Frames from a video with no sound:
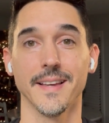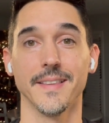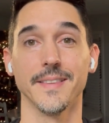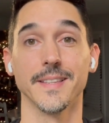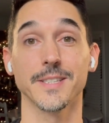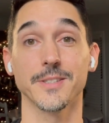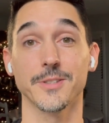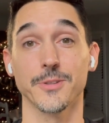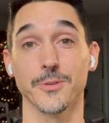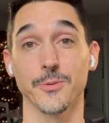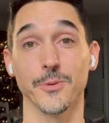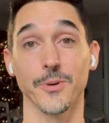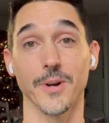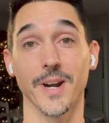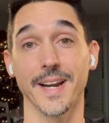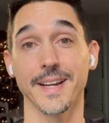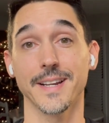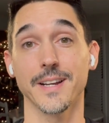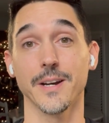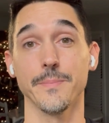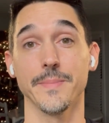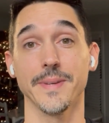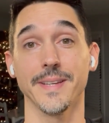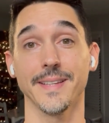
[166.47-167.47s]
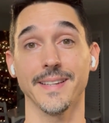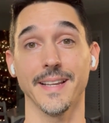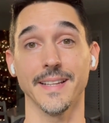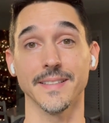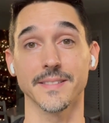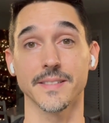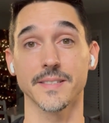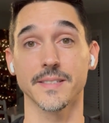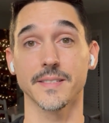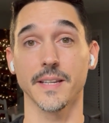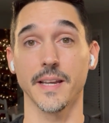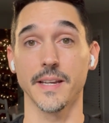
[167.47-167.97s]
this is where I come in
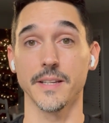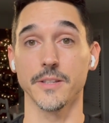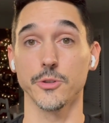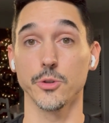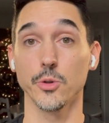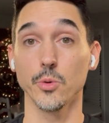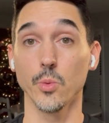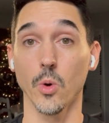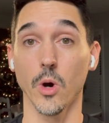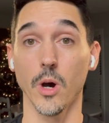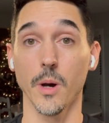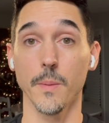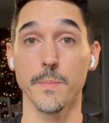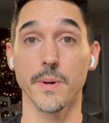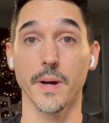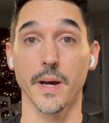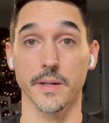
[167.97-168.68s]
and set you up